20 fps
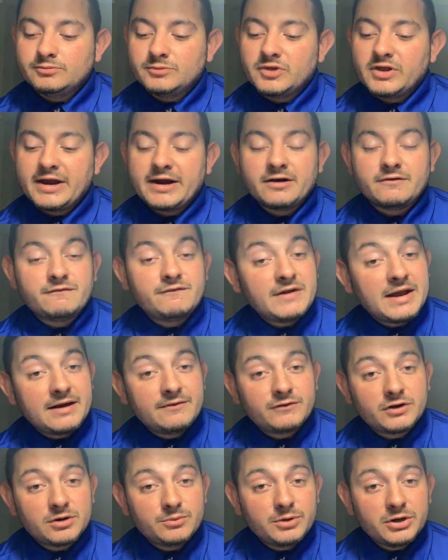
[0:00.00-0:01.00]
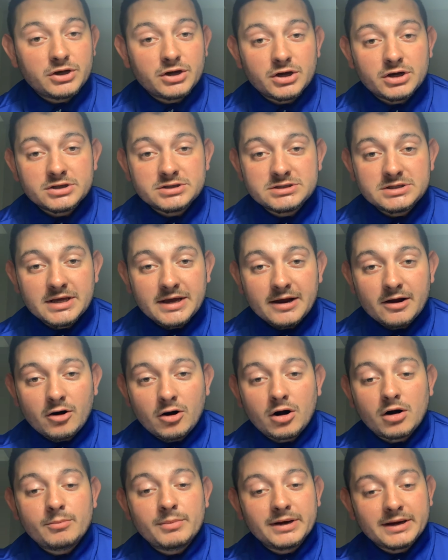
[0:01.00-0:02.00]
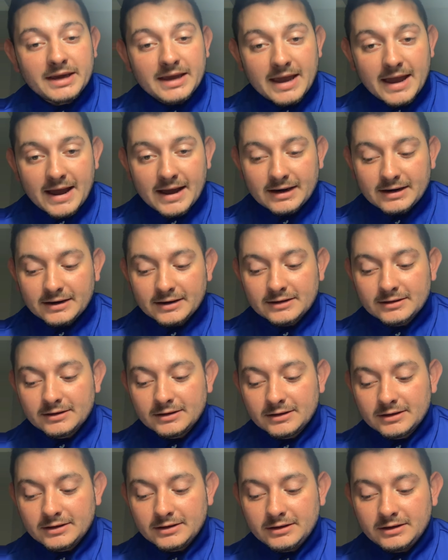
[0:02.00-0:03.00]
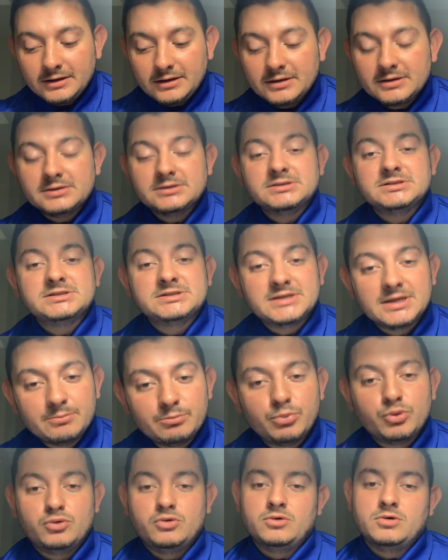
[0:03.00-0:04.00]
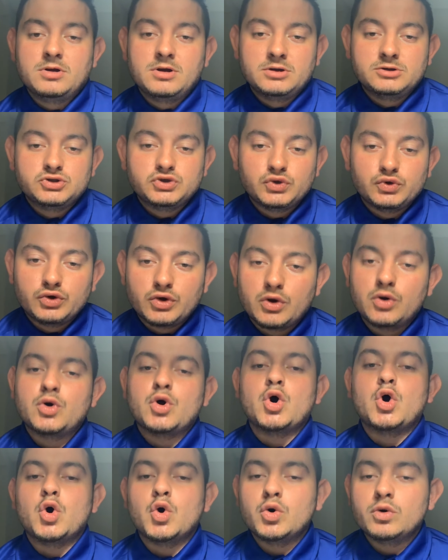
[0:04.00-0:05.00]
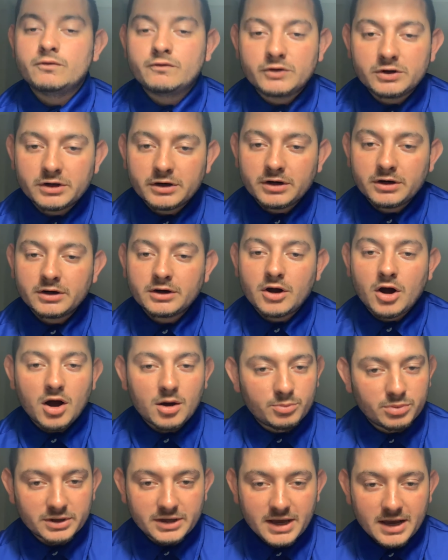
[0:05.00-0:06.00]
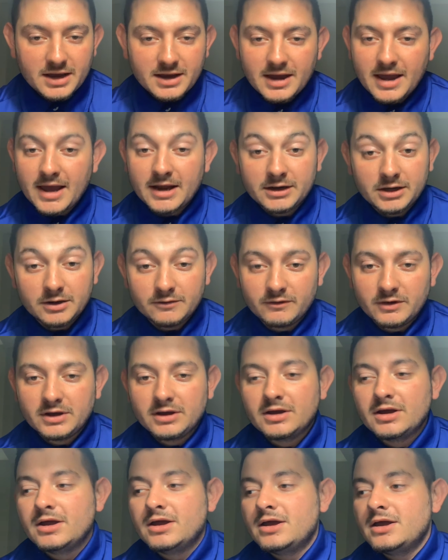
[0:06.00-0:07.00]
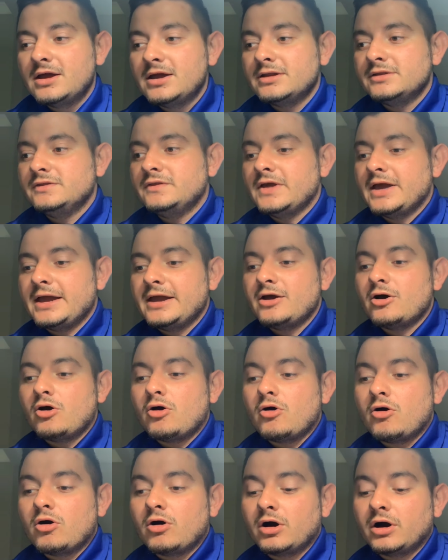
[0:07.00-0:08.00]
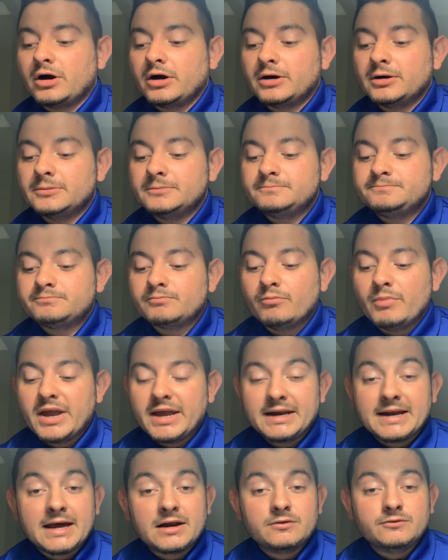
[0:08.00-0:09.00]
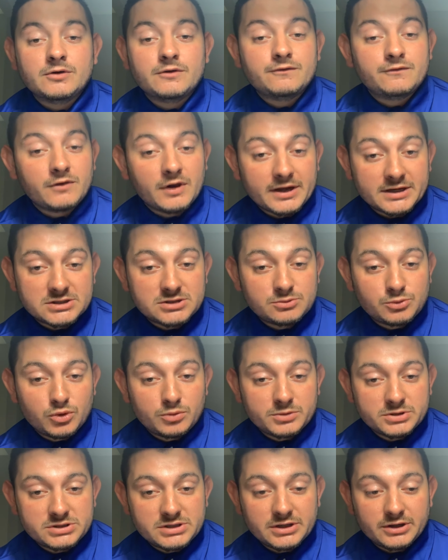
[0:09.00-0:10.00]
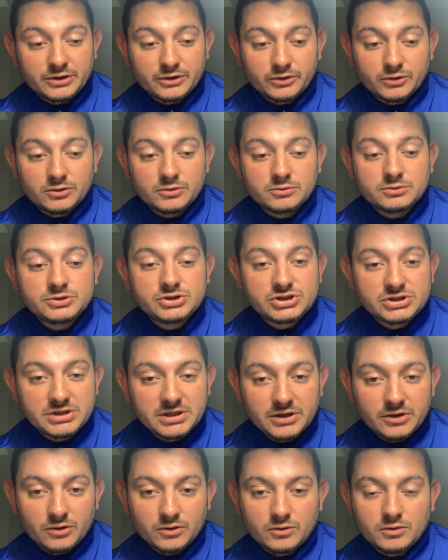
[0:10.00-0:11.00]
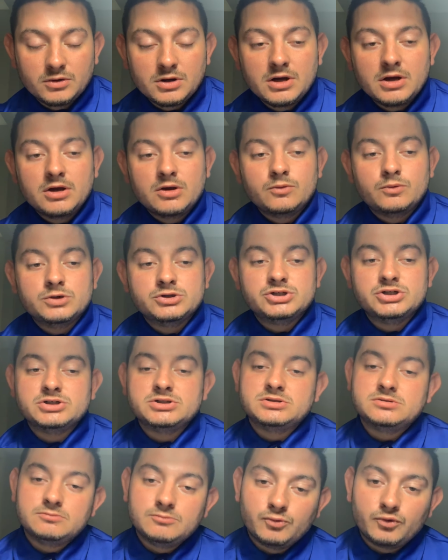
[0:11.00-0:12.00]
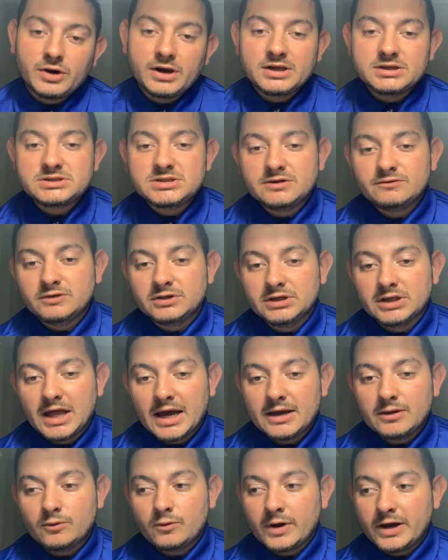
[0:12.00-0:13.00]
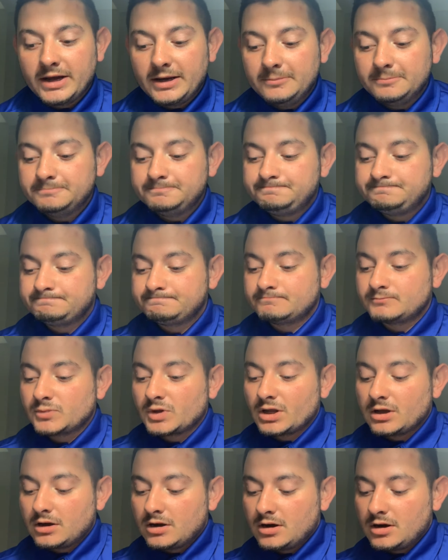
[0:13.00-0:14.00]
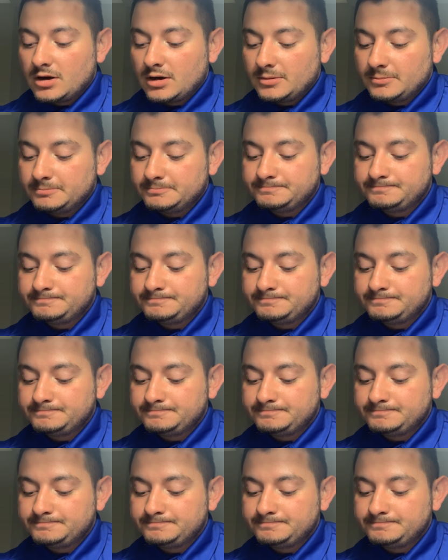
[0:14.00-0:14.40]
they are favored because they are mechanically simple. So don't over complicate any of it. They are made out of a flexible material, steel, which is relatively lightweight, um,